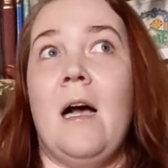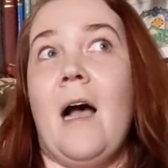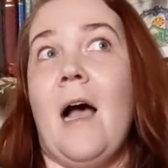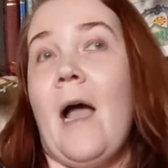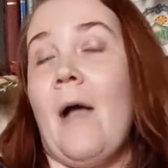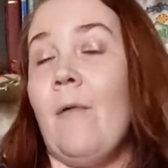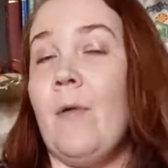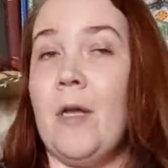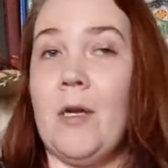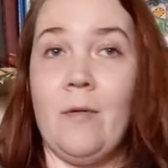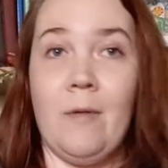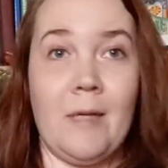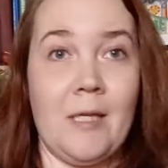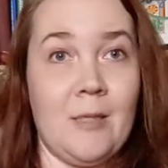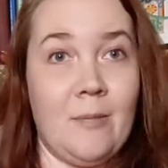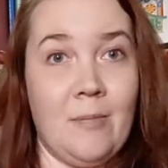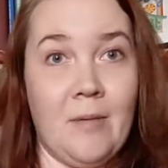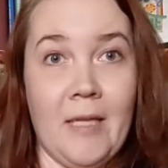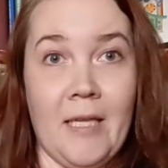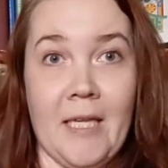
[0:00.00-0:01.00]
I want to
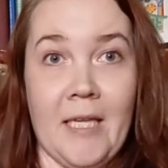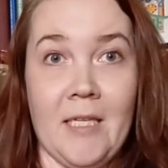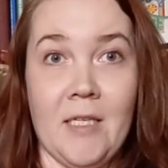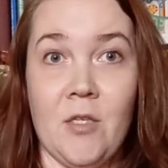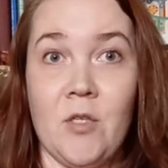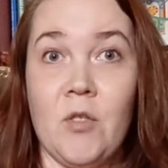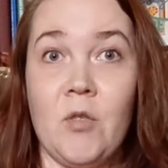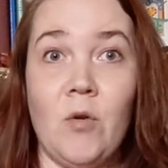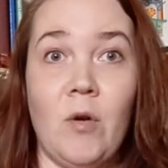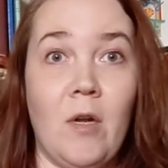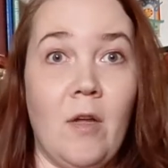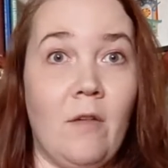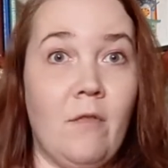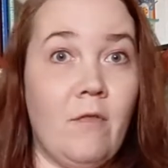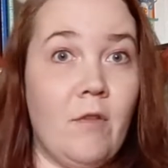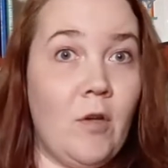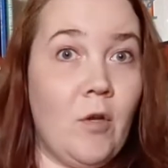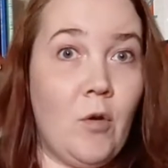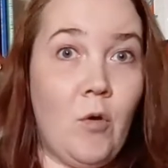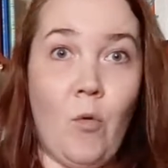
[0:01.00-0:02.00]
explain sort of
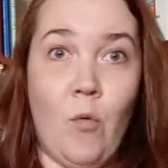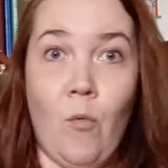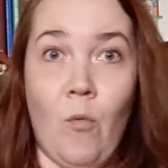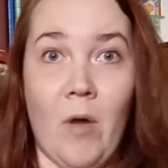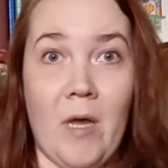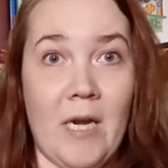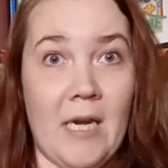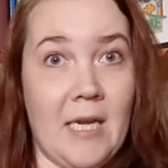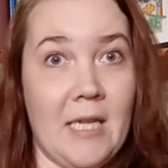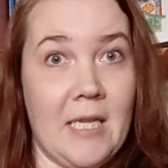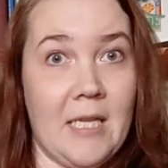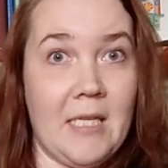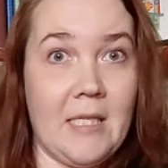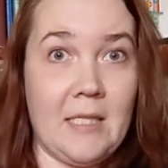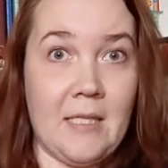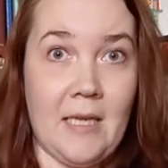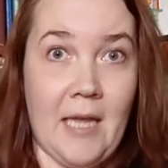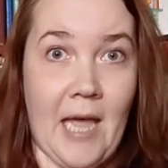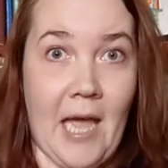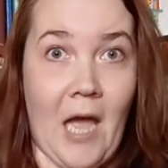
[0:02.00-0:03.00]
what it is
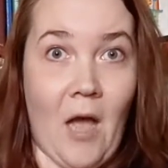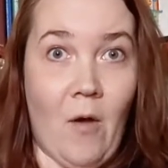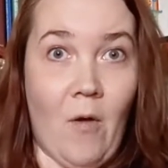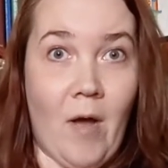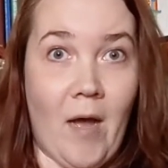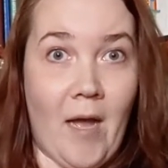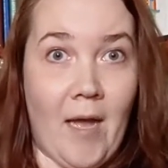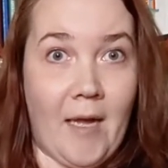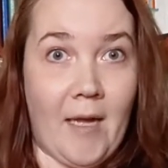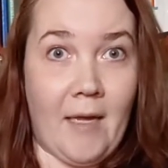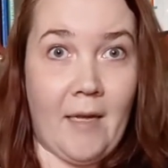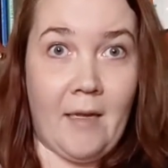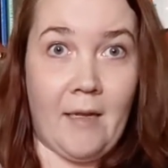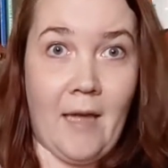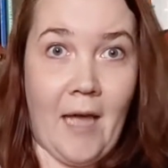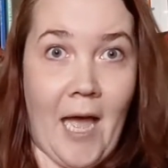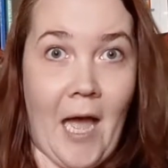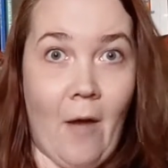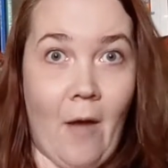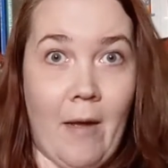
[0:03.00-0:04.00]
and how I
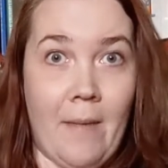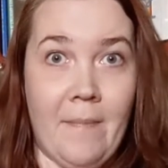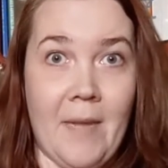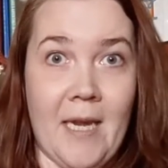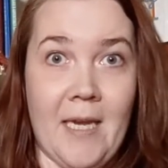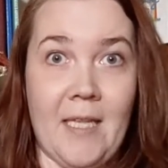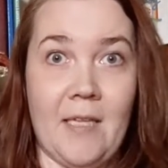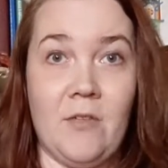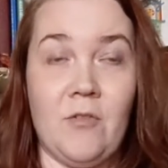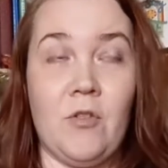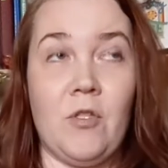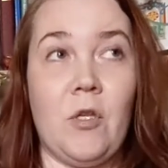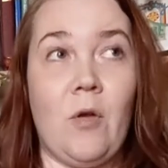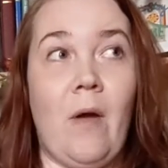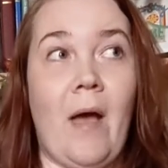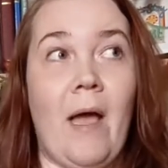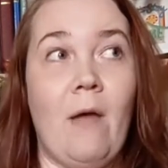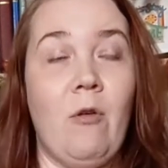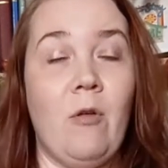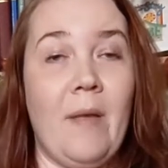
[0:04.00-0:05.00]
made it. So
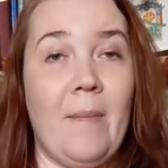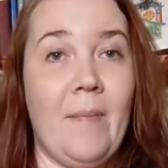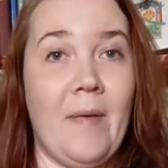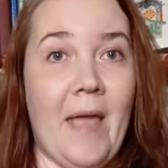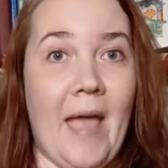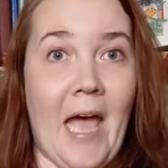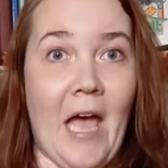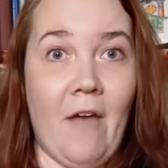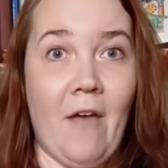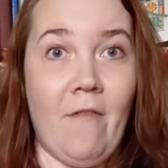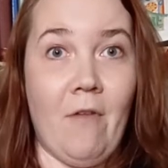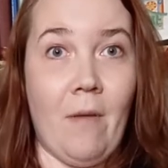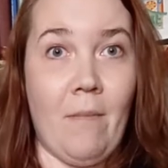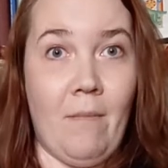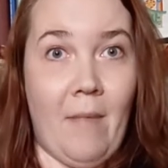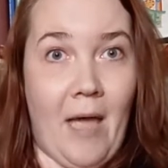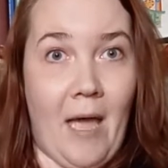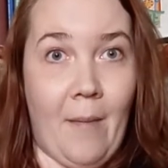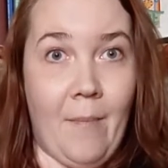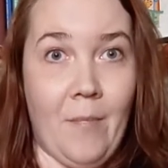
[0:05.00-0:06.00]
I will have a
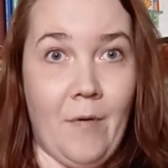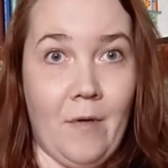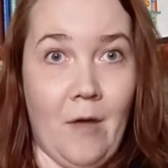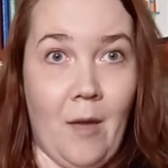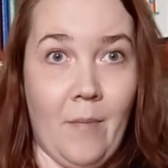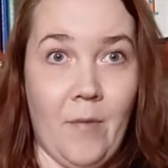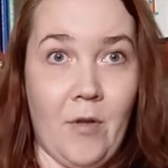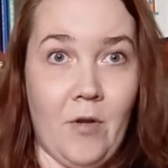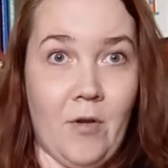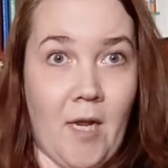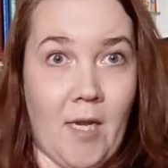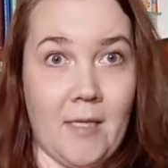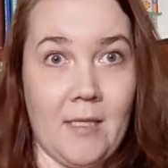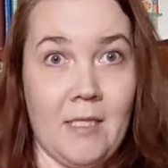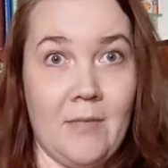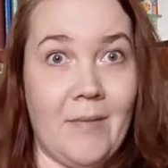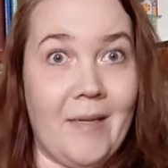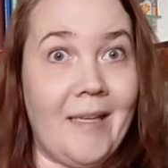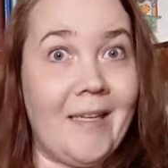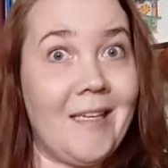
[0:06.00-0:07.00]
map up here next
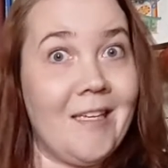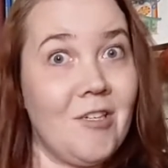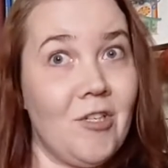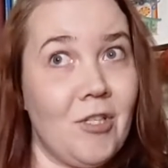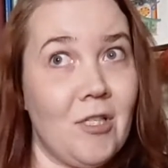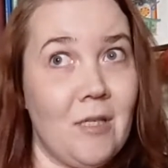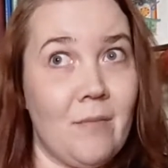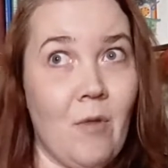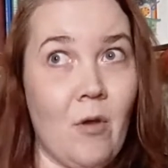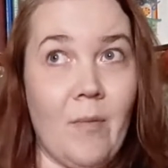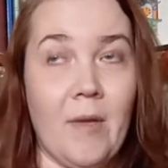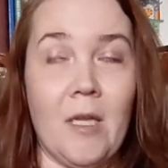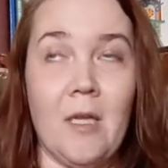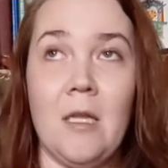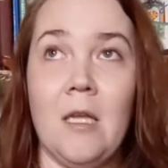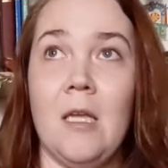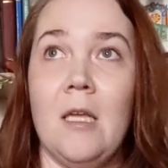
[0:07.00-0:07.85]
to me in just a moment.